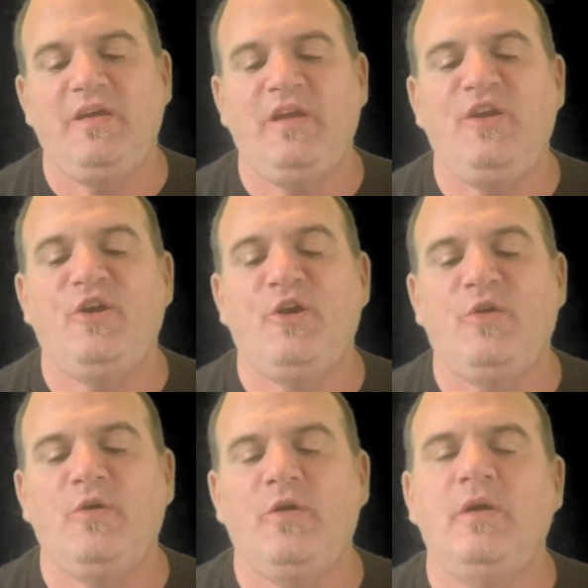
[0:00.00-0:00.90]

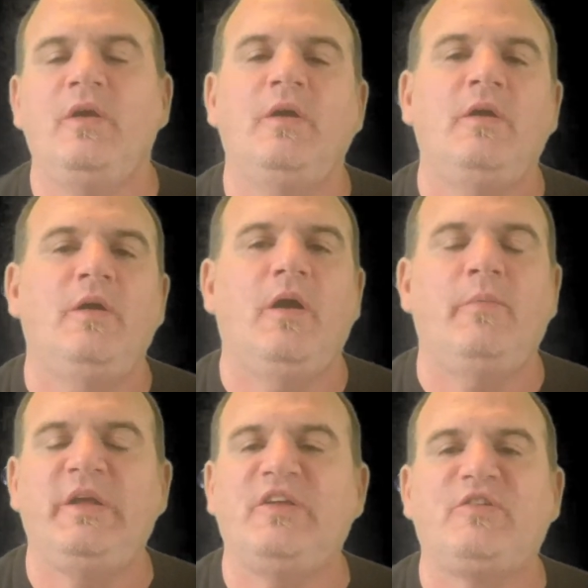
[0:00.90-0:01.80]
Indo, I'm
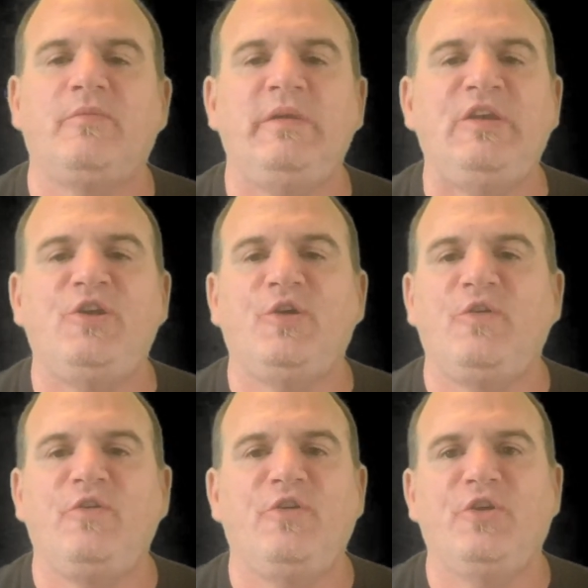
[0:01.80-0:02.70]
gonna get some
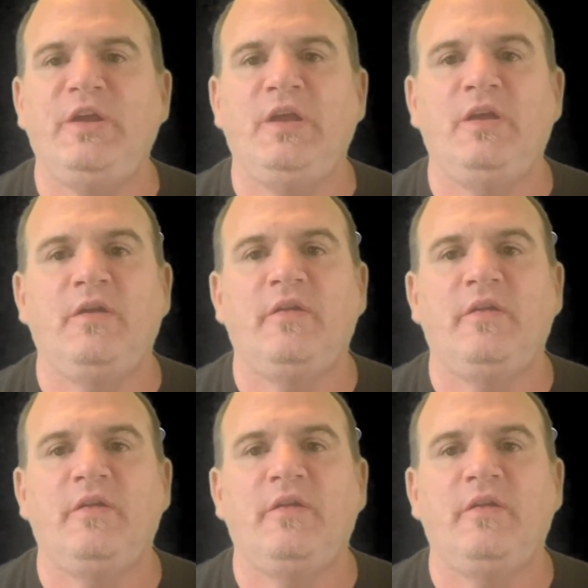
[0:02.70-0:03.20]
Indo green.